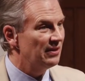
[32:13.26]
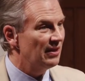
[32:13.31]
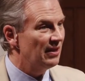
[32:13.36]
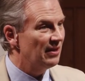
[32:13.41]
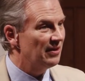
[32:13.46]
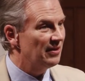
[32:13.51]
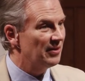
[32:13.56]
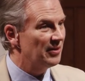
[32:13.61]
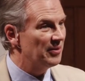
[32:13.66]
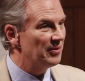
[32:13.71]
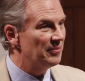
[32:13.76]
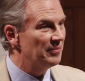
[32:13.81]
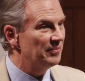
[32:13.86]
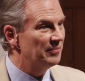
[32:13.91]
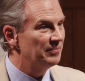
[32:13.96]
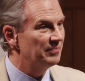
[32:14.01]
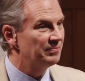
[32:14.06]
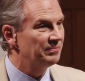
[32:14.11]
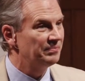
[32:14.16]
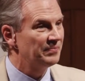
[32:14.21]

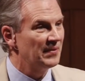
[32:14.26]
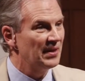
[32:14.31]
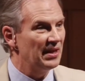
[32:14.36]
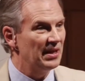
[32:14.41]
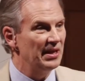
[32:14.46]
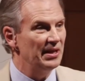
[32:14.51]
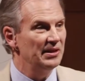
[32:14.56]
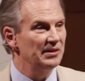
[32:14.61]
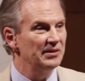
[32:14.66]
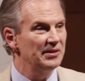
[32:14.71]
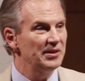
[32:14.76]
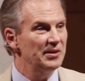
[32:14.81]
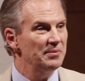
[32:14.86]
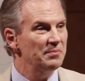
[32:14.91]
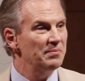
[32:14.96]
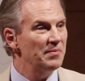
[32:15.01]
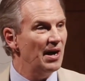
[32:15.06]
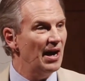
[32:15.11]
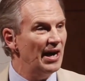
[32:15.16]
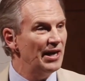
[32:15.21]
um,
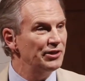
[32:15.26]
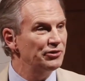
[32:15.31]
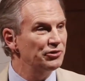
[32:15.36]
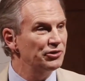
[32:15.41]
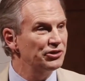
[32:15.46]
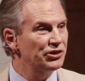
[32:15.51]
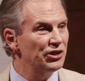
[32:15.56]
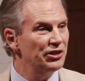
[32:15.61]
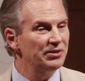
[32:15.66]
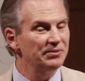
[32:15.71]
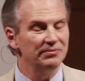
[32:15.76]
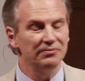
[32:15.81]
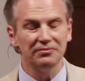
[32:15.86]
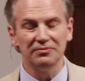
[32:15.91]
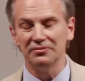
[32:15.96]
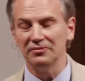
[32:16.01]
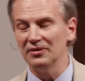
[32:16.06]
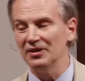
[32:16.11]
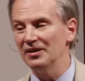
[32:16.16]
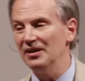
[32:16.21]
helium, hydrogen
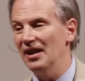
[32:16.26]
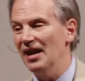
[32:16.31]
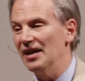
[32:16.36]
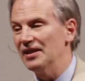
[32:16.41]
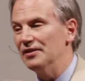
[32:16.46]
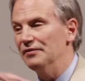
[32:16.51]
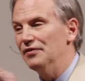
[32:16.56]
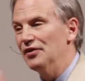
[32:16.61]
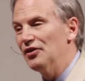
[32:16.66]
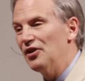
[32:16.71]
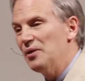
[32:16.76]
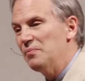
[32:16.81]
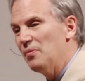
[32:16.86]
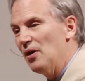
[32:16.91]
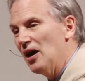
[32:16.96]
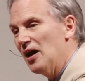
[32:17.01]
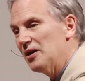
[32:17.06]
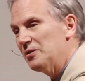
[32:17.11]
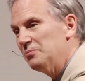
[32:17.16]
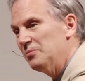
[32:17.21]
at the very
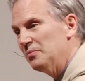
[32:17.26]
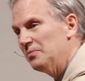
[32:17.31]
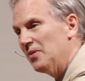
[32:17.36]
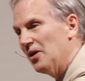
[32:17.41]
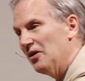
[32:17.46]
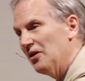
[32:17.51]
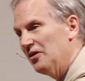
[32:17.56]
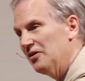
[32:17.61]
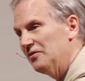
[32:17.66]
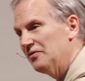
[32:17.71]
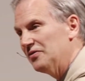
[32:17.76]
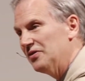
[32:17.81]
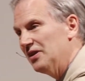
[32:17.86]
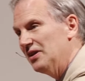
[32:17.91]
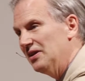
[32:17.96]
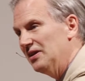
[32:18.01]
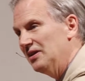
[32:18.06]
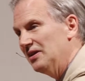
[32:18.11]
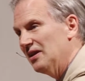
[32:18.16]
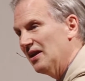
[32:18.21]
bottom of
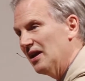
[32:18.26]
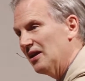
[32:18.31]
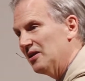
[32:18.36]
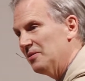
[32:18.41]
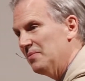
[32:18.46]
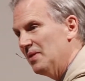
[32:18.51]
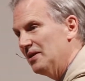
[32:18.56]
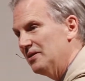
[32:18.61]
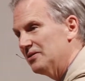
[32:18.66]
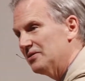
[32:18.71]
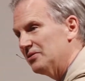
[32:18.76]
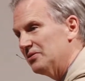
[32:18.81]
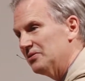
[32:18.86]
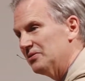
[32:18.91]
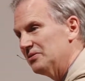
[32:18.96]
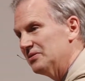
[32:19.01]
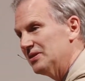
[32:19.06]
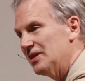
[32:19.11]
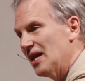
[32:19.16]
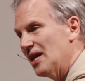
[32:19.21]
the
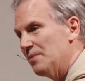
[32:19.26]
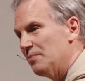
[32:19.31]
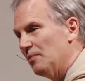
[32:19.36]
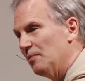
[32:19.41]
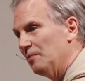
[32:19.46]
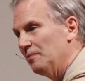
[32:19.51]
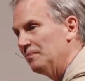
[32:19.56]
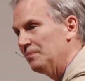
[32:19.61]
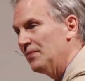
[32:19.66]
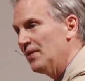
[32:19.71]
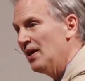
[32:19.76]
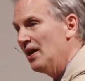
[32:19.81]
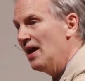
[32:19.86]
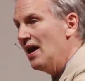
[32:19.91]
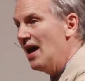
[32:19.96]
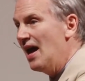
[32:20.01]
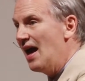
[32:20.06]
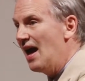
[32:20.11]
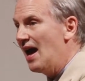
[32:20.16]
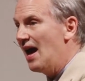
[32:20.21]
elemental table.
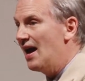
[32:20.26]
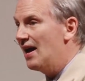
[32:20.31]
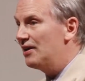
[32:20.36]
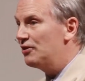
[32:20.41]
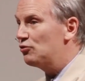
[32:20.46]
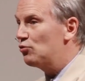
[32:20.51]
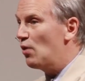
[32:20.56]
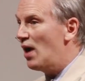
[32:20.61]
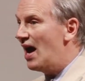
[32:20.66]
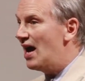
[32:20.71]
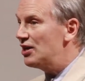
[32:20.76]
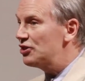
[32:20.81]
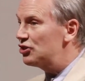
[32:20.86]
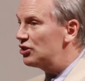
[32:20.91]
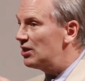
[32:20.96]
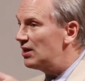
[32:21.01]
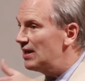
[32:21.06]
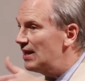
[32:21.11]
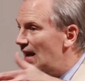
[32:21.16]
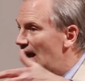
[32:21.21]
And
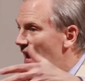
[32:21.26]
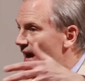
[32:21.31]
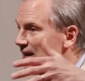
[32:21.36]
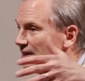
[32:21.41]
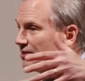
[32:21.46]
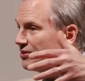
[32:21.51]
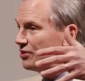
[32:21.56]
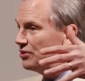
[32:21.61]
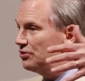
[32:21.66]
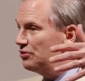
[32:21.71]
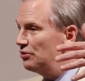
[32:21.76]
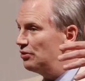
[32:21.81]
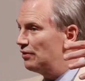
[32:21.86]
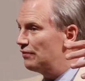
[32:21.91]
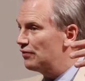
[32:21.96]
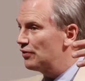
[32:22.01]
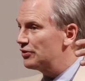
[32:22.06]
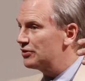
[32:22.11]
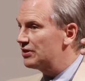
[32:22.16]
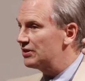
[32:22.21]
gradually, as the
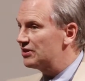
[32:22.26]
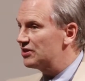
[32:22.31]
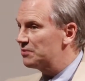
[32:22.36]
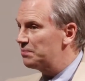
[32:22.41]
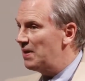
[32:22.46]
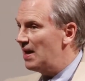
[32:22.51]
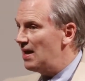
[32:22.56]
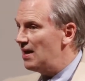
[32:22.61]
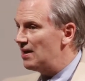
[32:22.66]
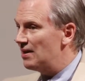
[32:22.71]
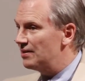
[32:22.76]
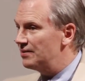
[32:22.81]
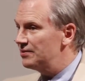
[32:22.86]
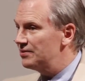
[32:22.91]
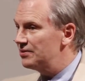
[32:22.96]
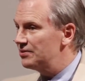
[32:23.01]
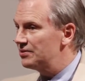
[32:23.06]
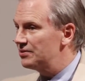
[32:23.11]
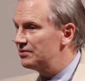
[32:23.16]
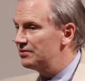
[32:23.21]
universe
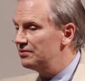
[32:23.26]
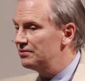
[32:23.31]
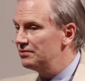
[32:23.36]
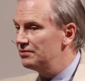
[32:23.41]
expands,